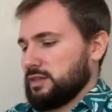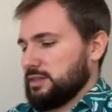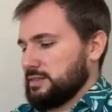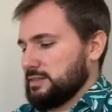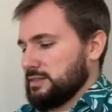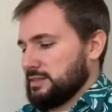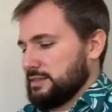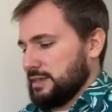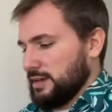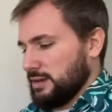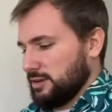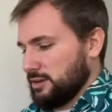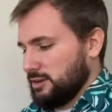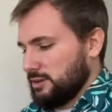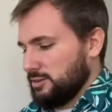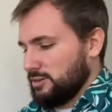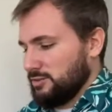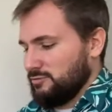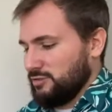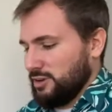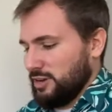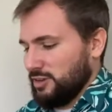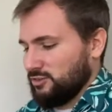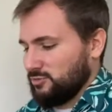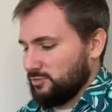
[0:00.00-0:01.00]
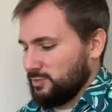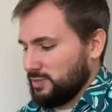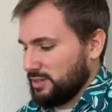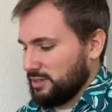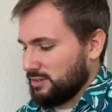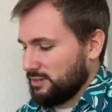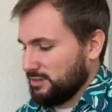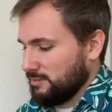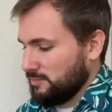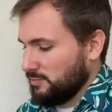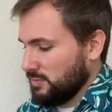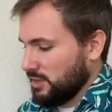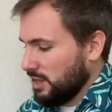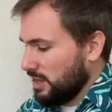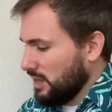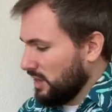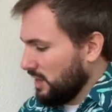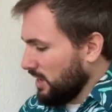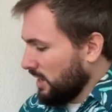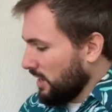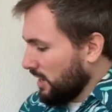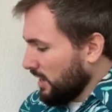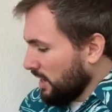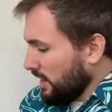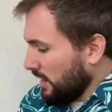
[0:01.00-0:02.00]
succulent arrangement.
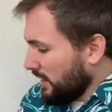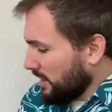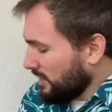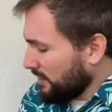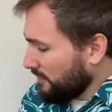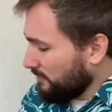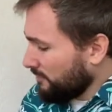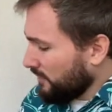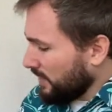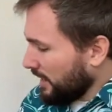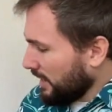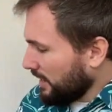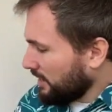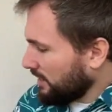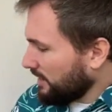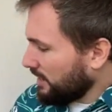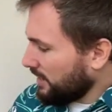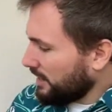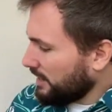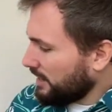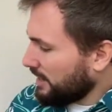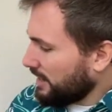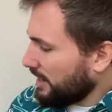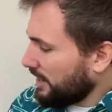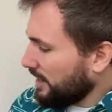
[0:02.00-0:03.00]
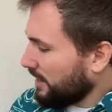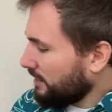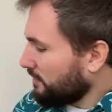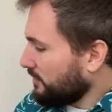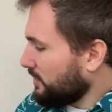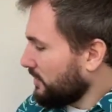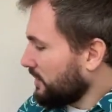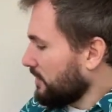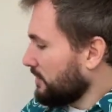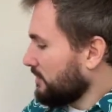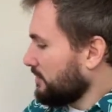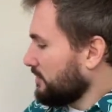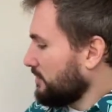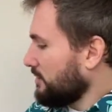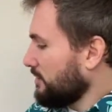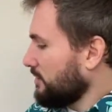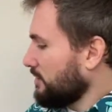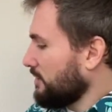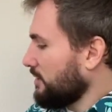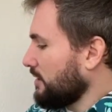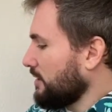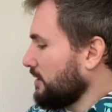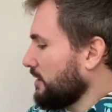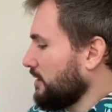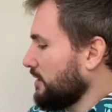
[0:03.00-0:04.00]
And then finally, I have this
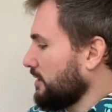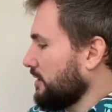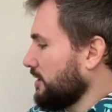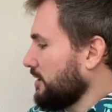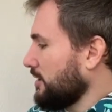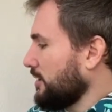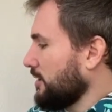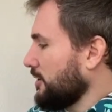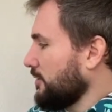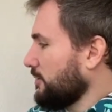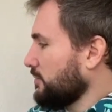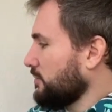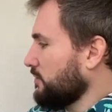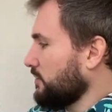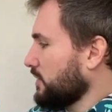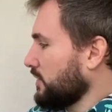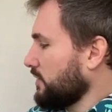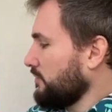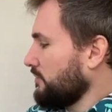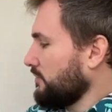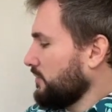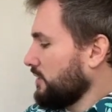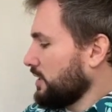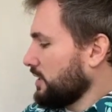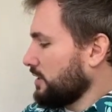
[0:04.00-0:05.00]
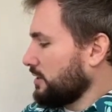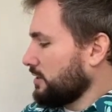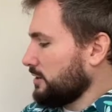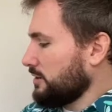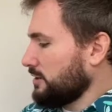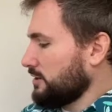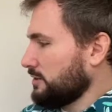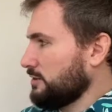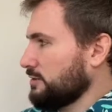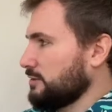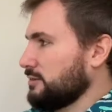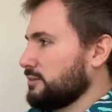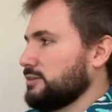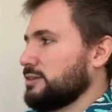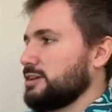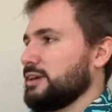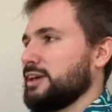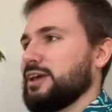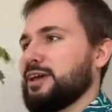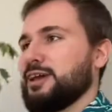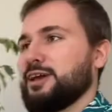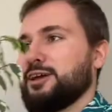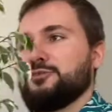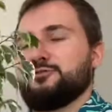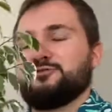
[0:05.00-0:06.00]
uh, ficus
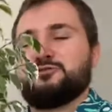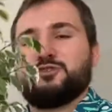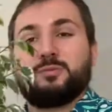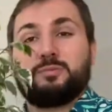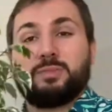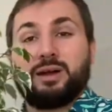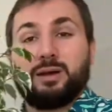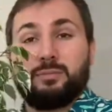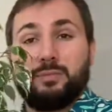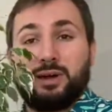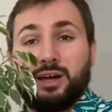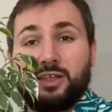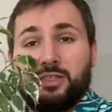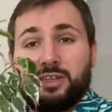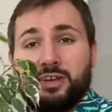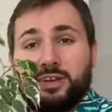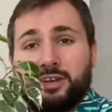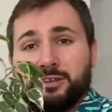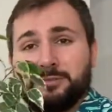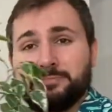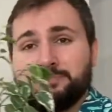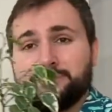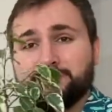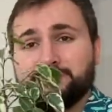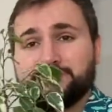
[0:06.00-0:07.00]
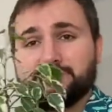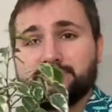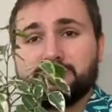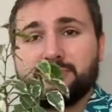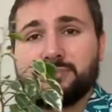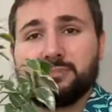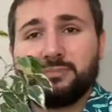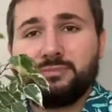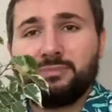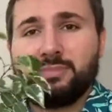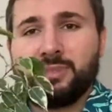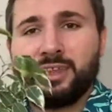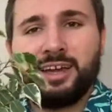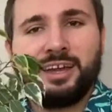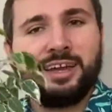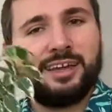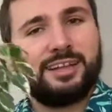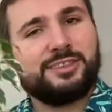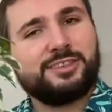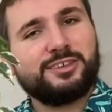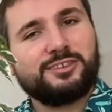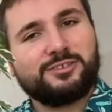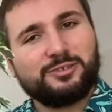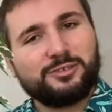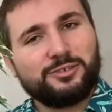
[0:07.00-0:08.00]
uh, from my mother in
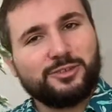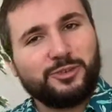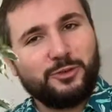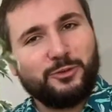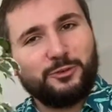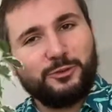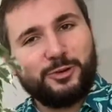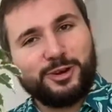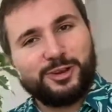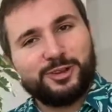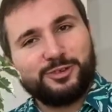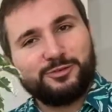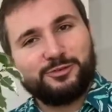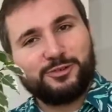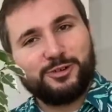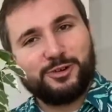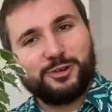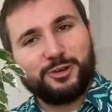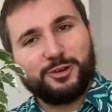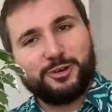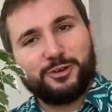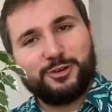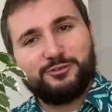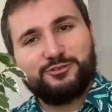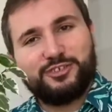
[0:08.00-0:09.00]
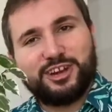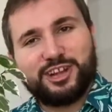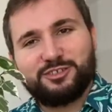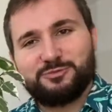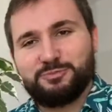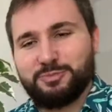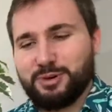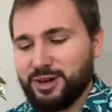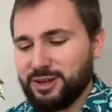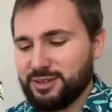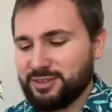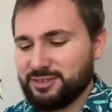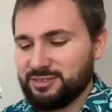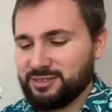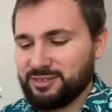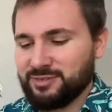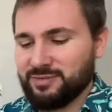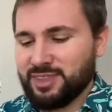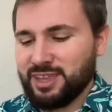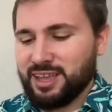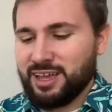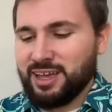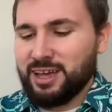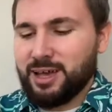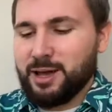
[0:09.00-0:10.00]
this wonderful red pot.
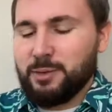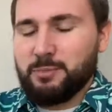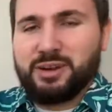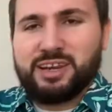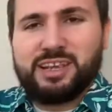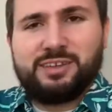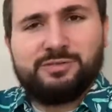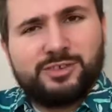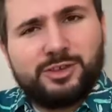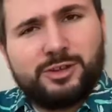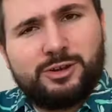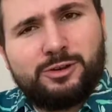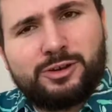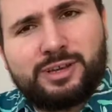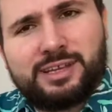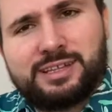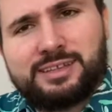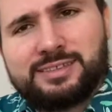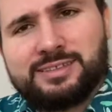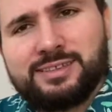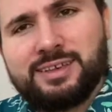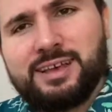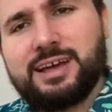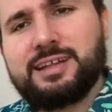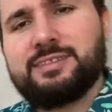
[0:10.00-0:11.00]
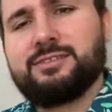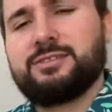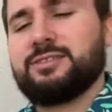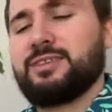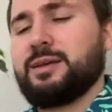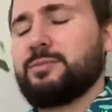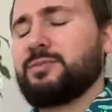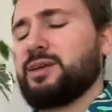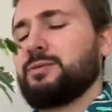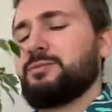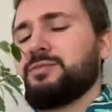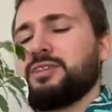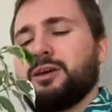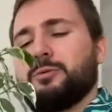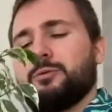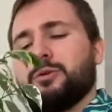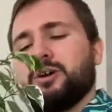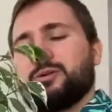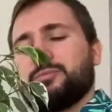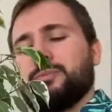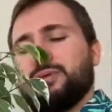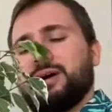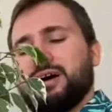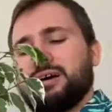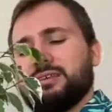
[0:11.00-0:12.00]
But if you look inside, so sometimes I
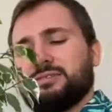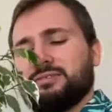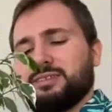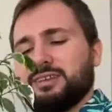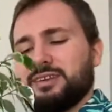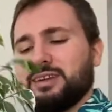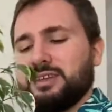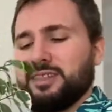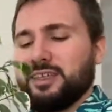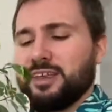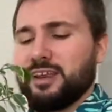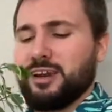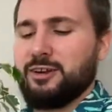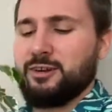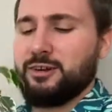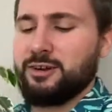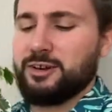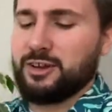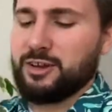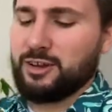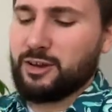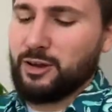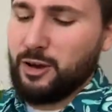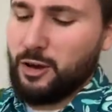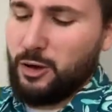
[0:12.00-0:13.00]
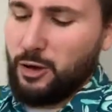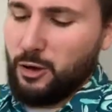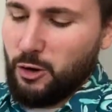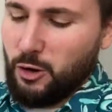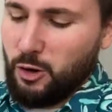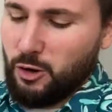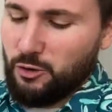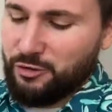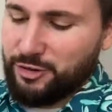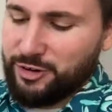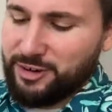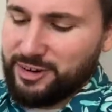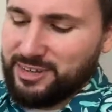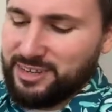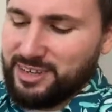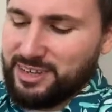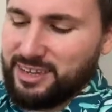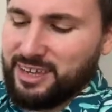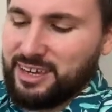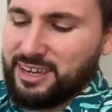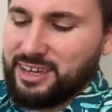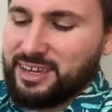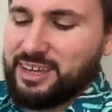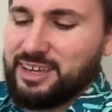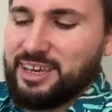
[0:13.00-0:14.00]
walk past it and then I look over it and
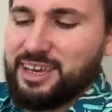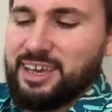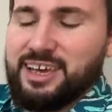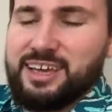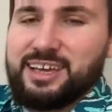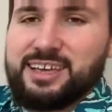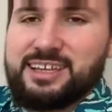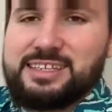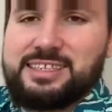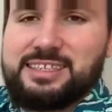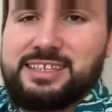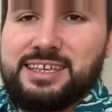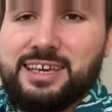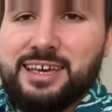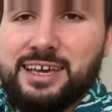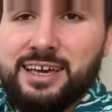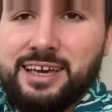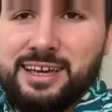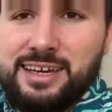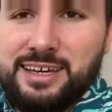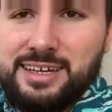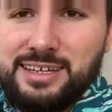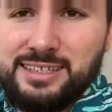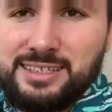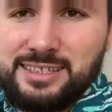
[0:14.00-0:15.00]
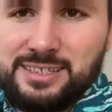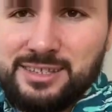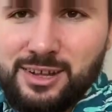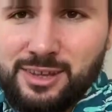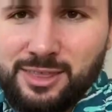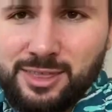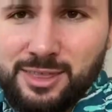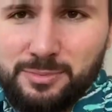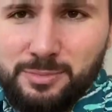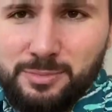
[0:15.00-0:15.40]
I can see it's not the